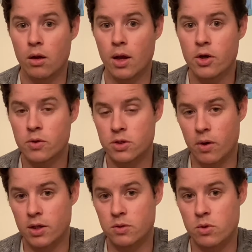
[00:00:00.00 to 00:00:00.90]
interest
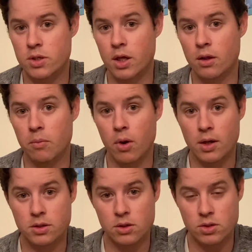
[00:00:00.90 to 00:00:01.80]
rates, we're seeing that
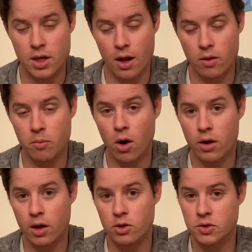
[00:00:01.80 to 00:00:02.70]
places are staying on the
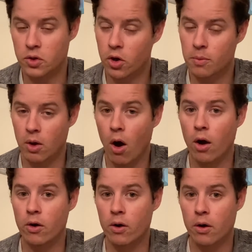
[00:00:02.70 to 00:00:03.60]
market just a little bit
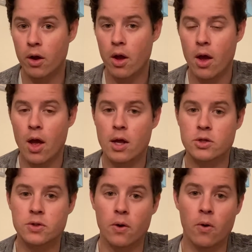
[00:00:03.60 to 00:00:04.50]
longer.
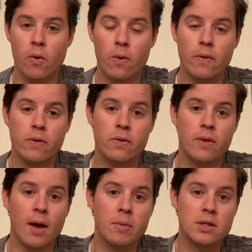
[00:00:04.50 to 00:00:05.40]
So
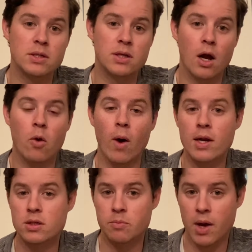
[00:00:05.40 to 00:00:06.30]
that means it's not quite
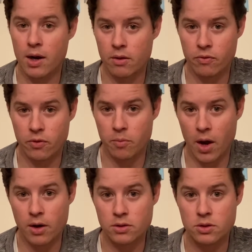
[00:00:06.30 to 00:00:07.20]
as competitive for the
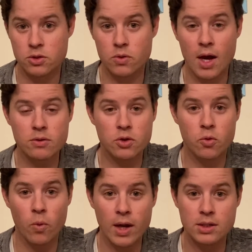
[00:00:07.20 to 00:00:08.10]
buyers. So now is a
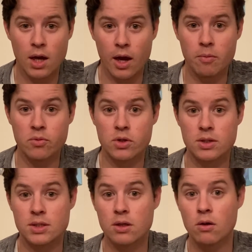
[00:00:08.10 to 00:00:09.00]
great time to
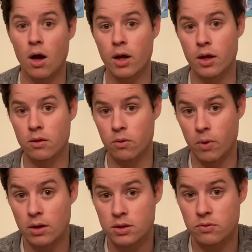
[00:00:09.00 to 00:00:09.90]
still lock in the
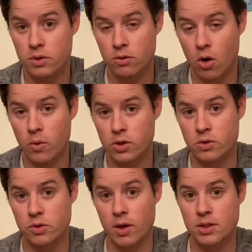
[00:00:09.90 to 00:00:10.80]
relatively low
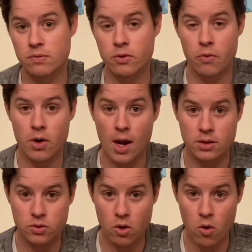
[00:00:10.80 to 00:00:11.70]
interest rates, even though they're not
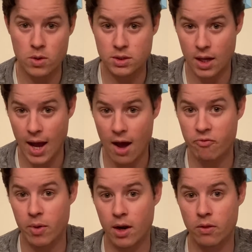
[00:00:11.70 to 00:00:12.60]
as low as they
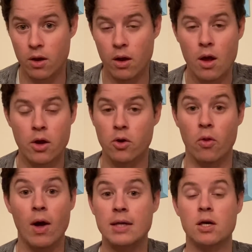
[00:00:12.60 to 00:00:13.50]
have been in the the
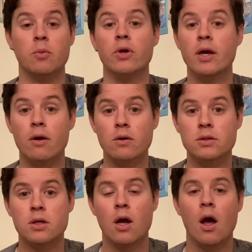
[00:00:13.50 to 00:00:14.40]
last couple of
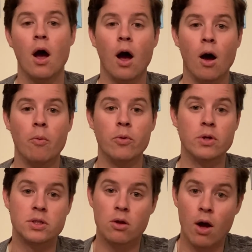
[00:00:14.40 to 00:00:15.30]
years. You
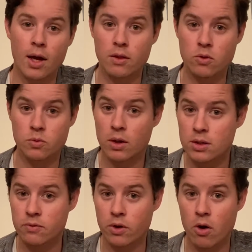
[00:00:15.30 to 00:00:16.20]
can still lock in those
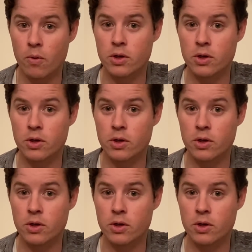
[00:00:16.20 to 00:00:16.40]
relatively low